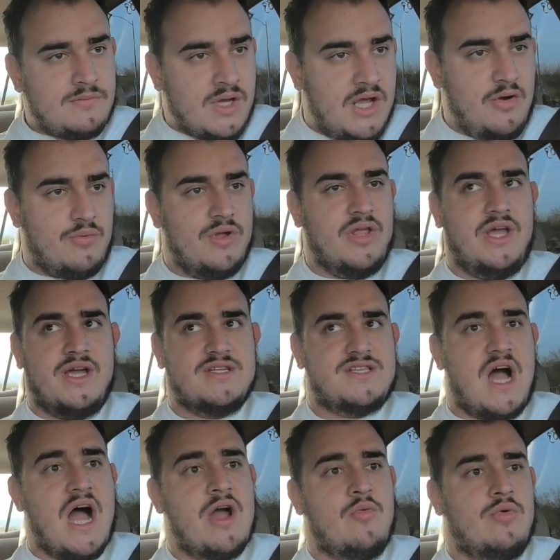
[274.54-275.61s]
It really is.
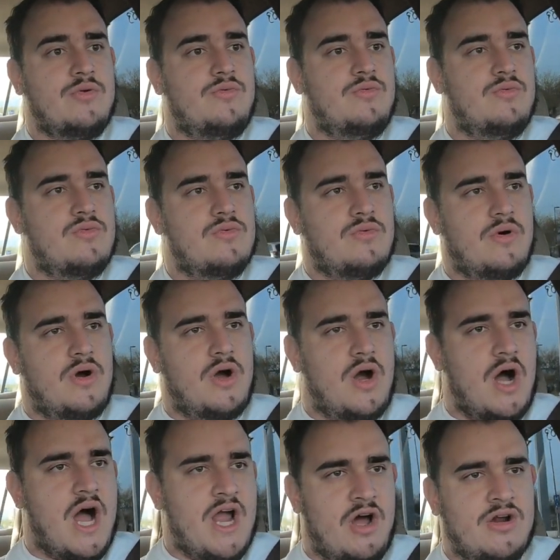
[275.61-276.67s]
I
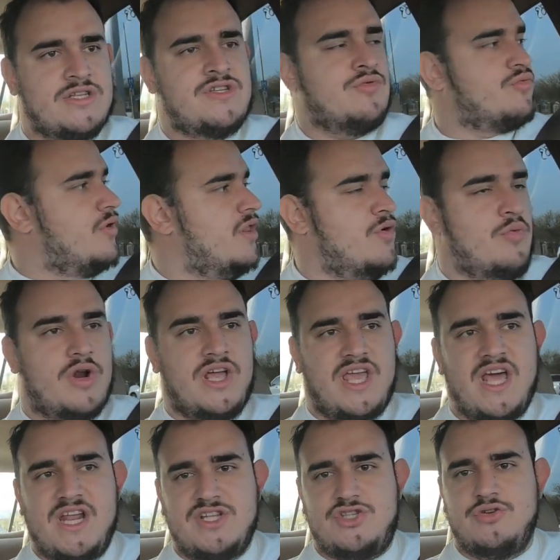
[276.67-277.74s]
honestly really want to
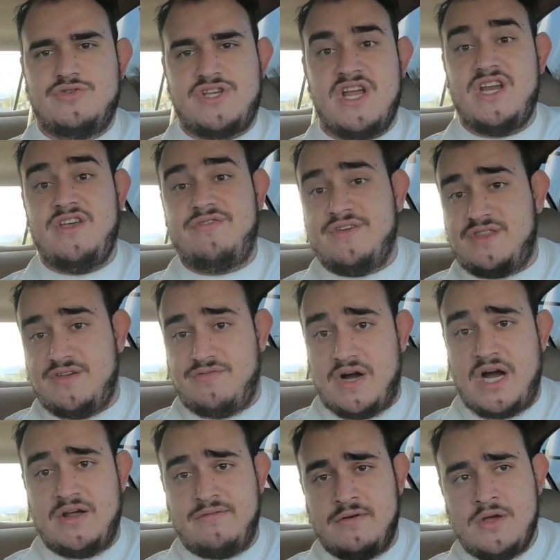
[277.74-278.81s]
get a 210
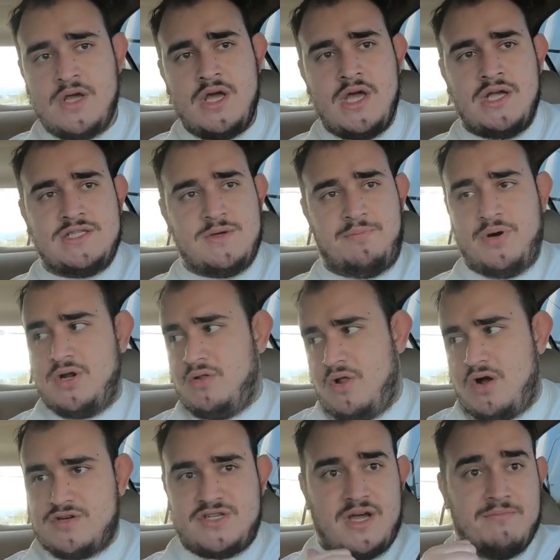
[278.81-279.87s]
E55 to put
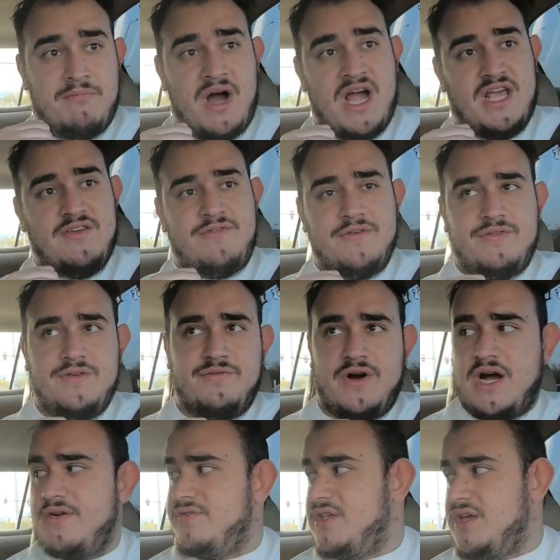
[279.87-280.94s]
alongside my
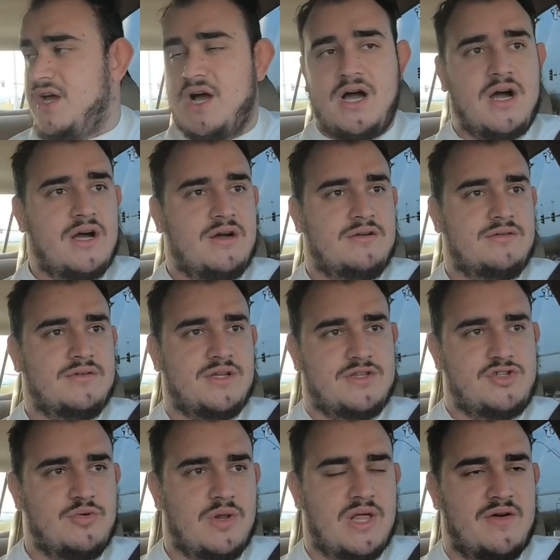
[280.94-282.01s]
E55, the
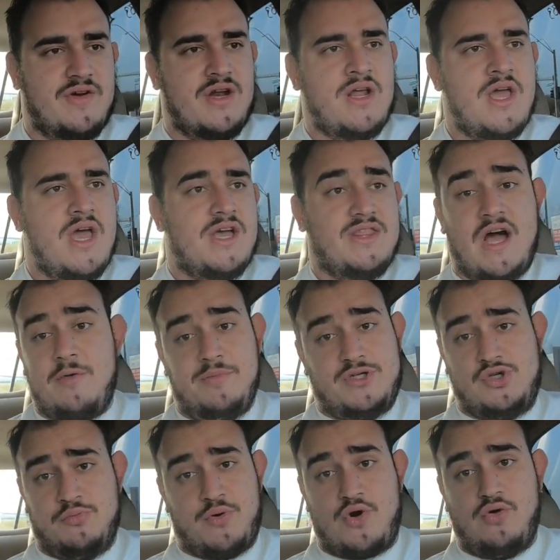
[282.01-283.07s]
211. That would be
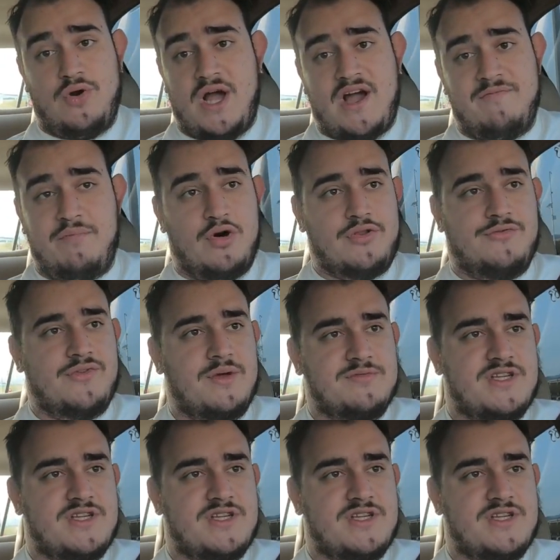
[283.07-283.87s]
super cool to have both of them